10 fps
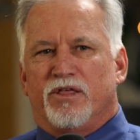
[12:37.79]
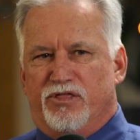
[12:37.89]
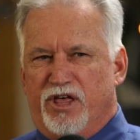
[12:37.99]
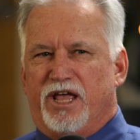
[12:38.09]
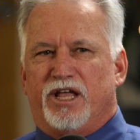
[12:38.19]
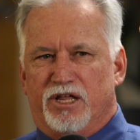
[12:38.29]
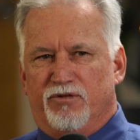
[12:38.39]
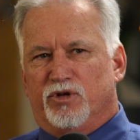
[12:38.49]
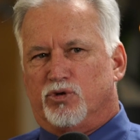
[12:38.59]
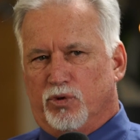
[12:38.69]
They
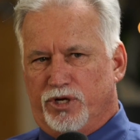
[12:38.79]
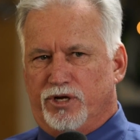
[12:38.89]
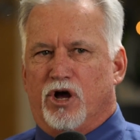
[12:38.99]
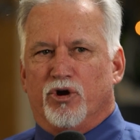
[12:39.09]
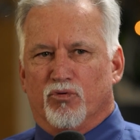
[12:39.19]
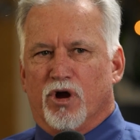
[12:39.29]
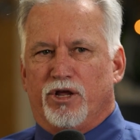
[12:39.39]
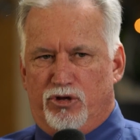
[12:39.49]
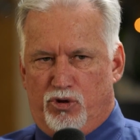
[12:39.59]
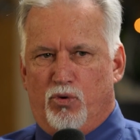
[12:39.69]
individually
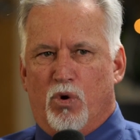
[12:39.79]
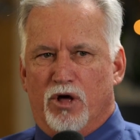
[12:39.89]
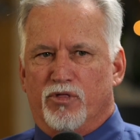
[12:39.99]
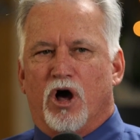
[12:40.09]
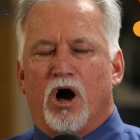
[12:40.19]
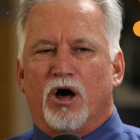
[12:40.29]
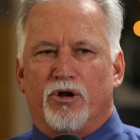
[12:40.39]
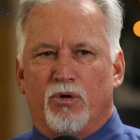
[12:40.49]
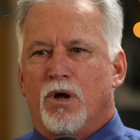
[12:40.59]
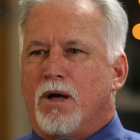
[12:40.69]
underwrite you on the
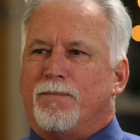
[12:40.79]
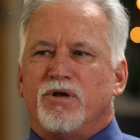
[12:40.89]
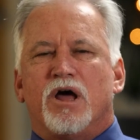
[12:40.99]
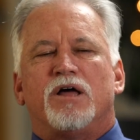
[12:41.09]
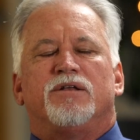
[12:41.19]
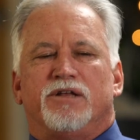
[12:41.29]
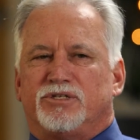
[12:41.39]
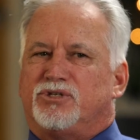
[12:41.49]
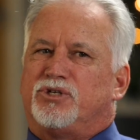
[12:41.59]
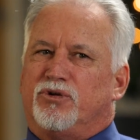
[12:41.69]
auto, but not
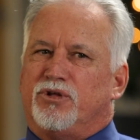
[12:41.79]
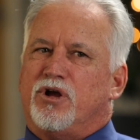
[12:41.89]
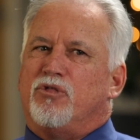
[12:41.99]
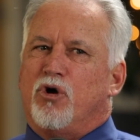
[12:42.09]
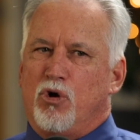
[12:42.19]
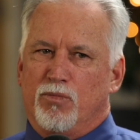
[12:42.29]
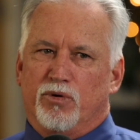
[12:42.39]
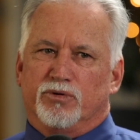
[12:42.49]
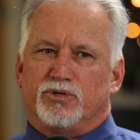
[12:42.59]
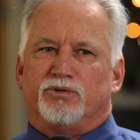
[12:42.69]
necessarily on the
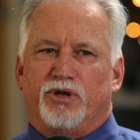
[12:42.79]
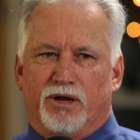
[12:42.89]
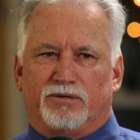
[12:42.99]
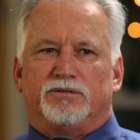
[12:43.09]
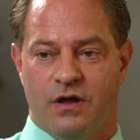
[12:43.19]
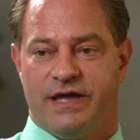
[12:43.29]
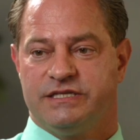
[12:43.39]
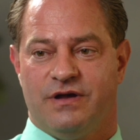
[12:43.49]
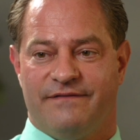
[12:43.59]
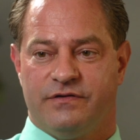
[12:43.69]
homeowners. Okay. Yeah. Okay.
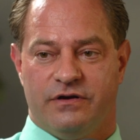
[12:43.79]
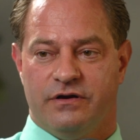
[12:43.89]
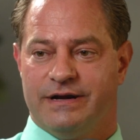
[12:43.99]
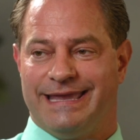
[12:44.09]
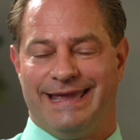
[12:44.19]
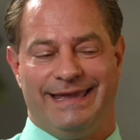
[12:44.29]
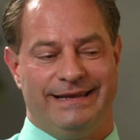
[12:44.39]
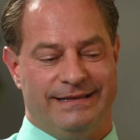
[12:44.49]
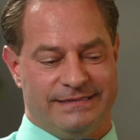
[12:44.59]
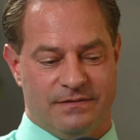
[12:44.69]
So after a
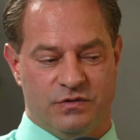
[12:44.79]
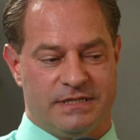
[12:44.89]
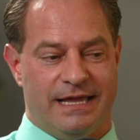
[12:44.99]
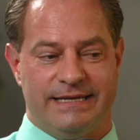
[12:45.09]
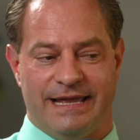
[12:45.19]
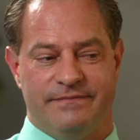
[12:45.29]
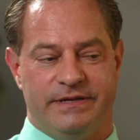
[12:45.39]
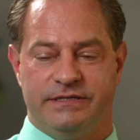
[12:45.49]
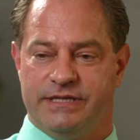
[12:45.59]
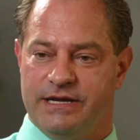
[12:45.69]
hurricane, someone's got
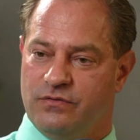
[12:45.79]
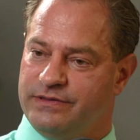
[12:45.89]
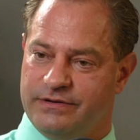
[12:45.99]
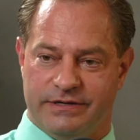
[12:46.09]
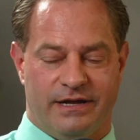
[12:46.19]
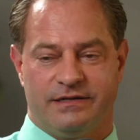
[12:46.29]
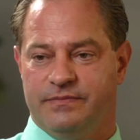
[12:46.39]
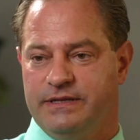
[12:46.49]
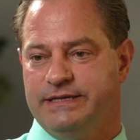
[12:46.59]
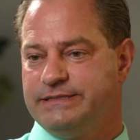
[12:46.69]
damage. They know what their
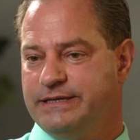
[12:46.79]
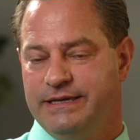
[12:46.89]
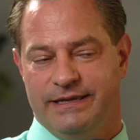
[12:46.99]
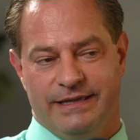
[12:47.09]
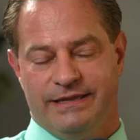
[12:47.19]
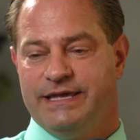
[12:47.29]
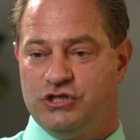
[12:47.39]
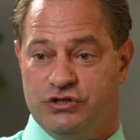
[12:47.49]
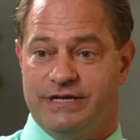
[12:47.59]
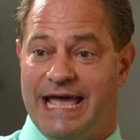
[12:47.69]
deductible is. They
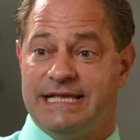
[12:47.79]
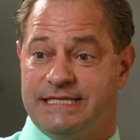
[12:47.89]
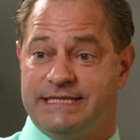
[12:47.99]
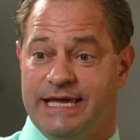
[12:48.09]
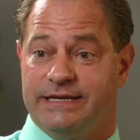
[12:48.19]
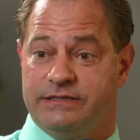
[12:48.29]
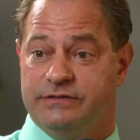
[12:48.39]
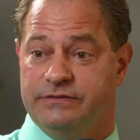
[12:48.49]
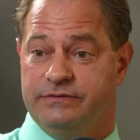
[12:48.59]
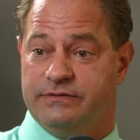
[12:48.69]
shouldn't hesitate
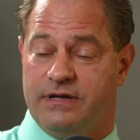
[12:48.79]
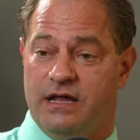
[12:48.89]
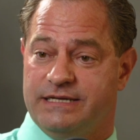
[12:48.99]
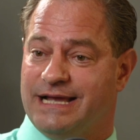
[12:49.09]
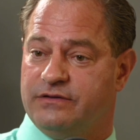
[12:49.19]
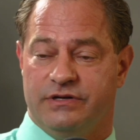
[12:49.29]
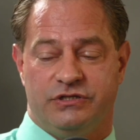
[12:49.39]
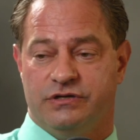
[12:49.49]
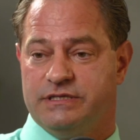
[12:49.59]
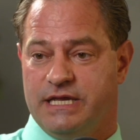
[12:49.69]
to contact their
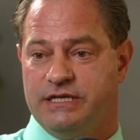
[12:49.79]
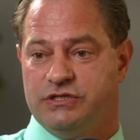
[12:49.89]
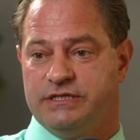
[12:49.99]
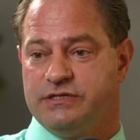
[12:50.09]
insurance agent.